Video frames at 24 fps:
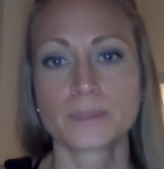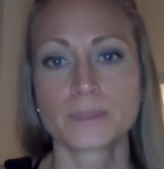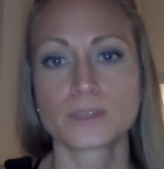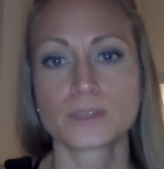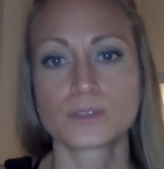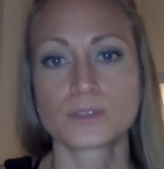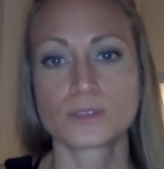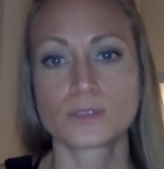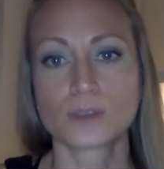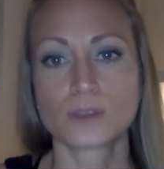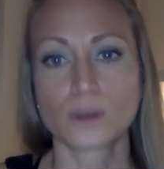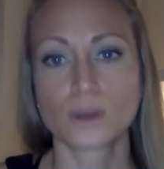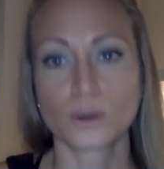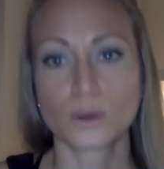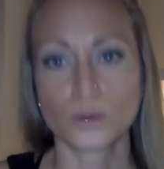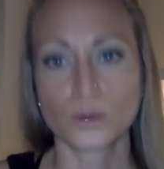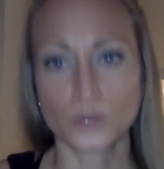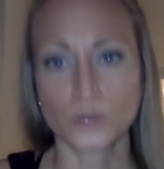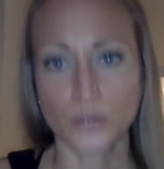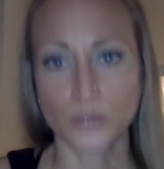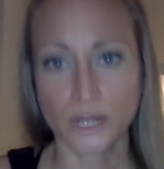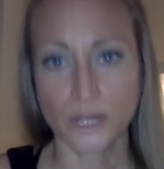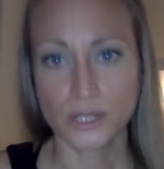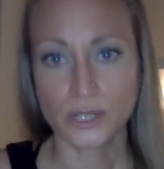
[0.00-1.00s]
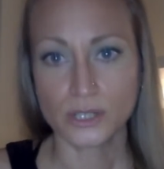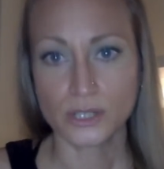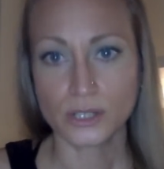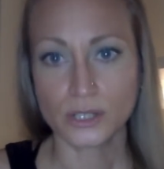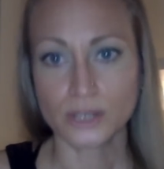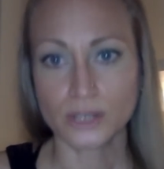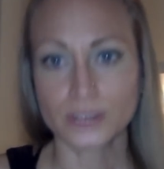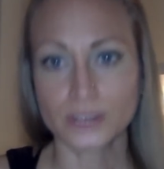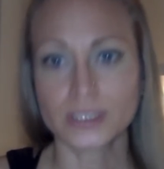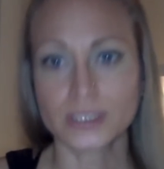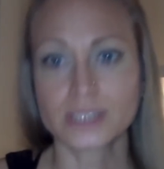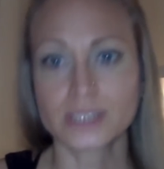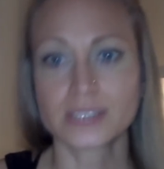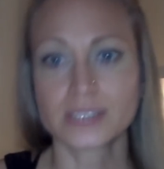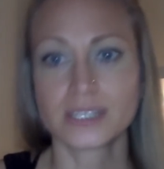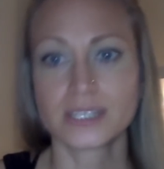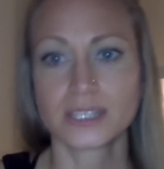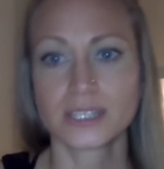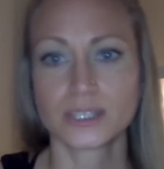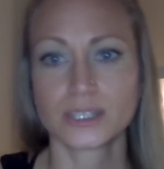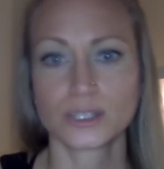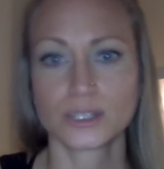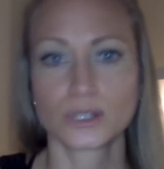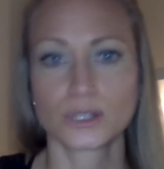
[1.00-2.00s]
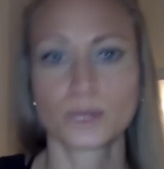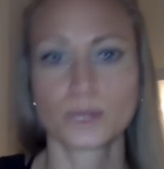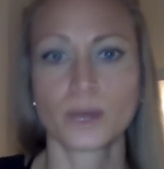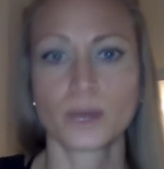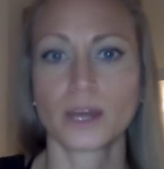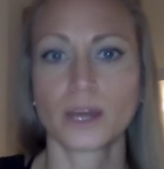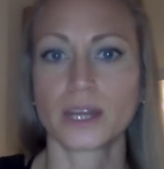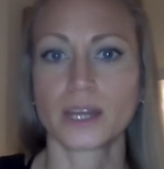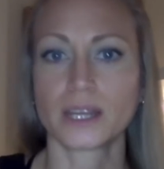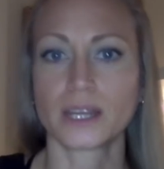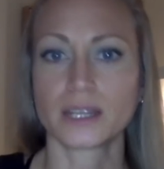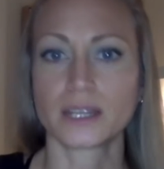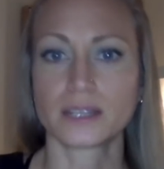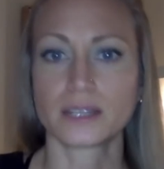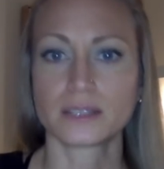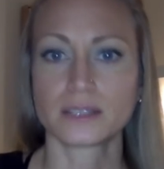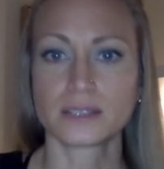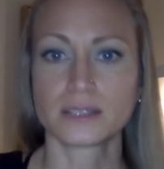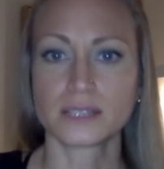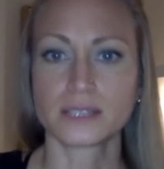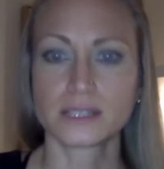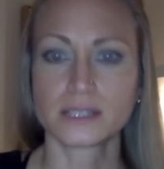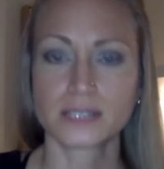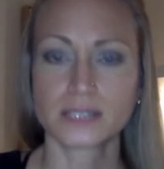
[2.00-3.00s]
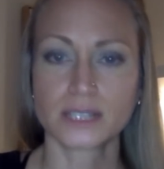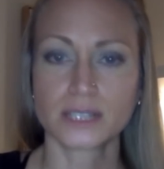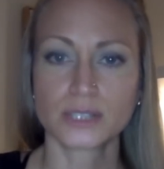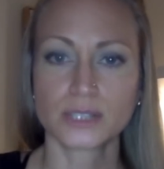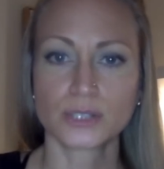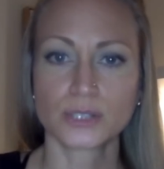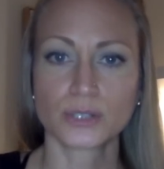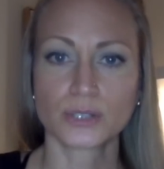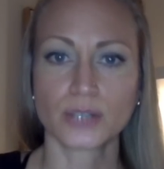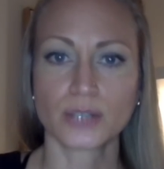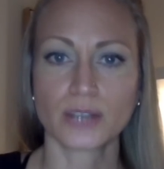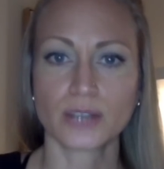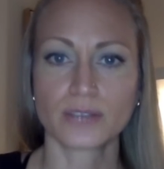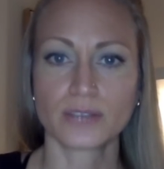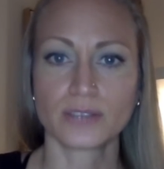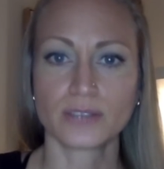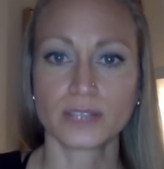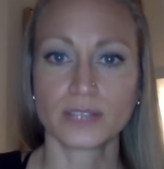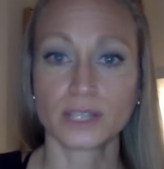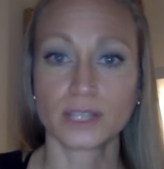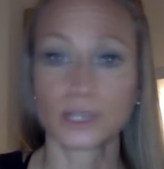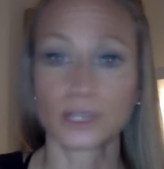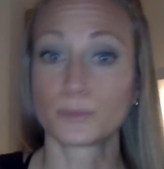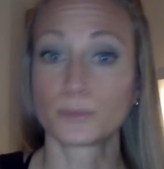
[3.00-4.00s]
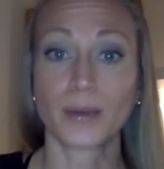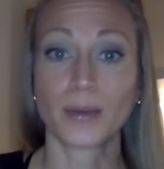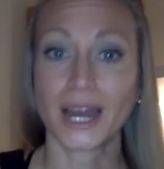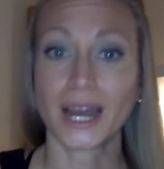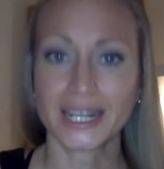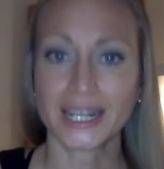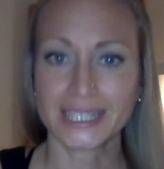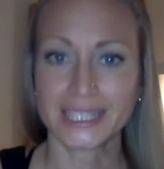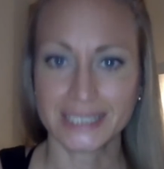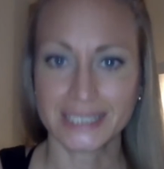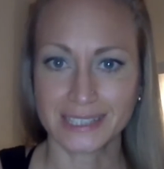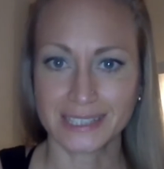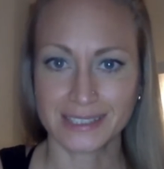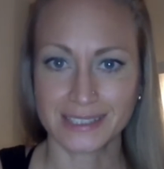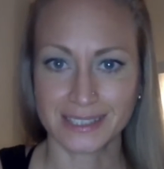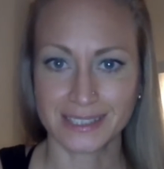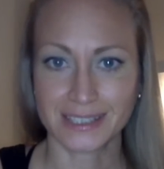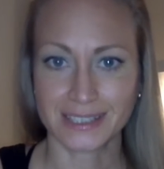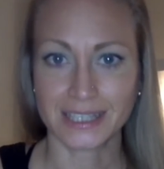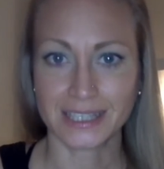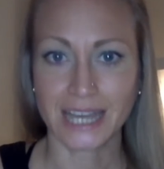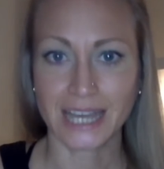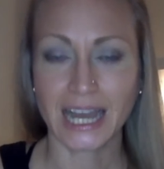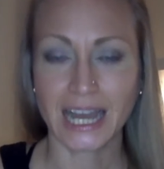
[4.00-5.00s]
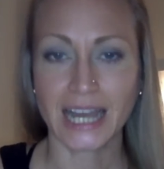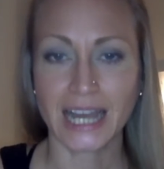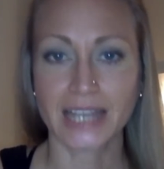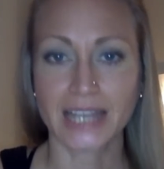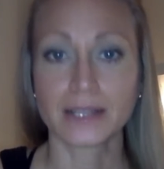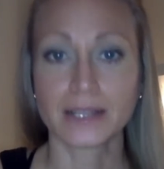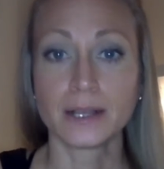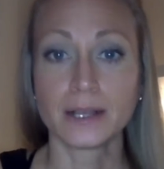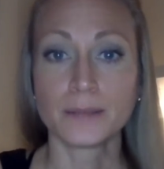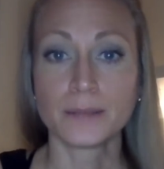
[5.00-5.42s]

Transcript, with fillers: So you got to start listening to your body, listening to your gut feeling. Your body doesn't lie.